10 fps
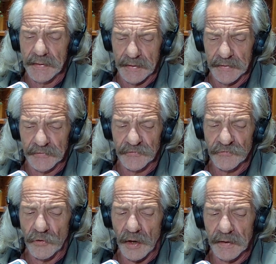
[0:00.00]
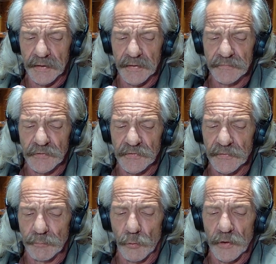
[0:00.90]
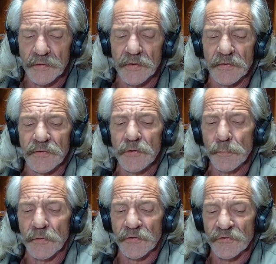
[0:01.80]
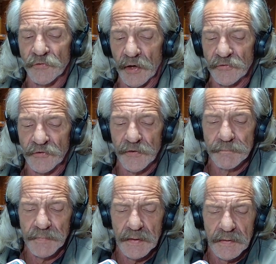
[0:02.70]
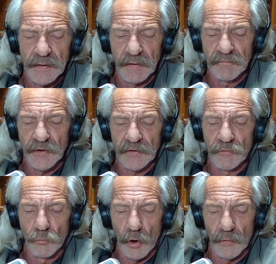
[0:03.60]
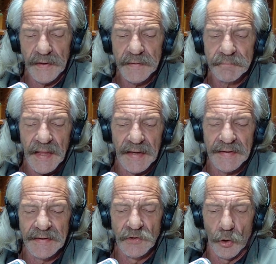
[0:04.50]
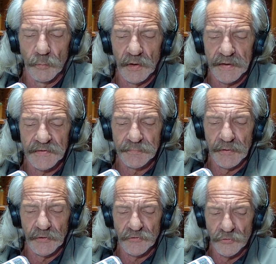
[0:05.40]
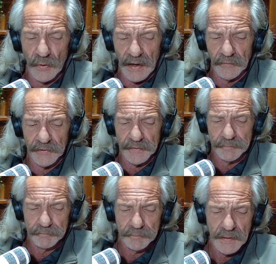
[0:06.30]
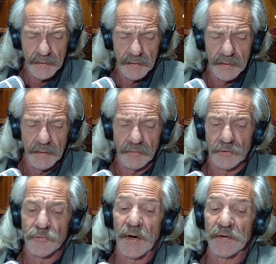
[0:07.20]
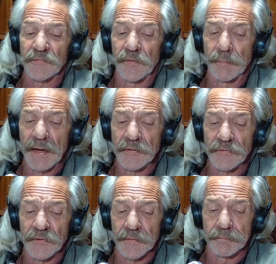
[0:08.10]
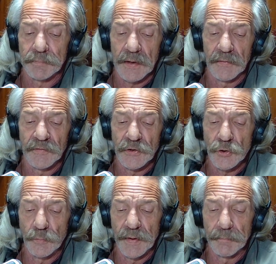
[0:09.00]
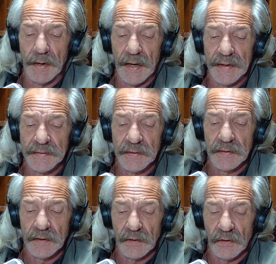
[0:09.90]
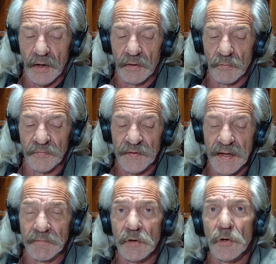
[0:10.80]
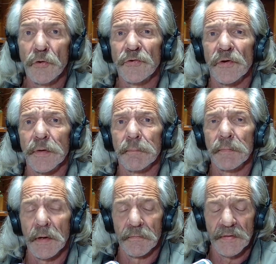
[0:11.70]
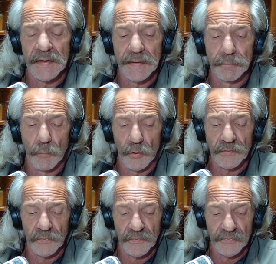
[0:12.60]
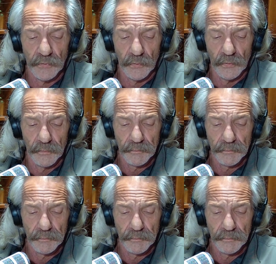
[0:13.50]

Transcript: is strong enough to support the superstructure of their growing and ennobling spirituality, the transformation of the human mind along with the evolution of the immortal soul.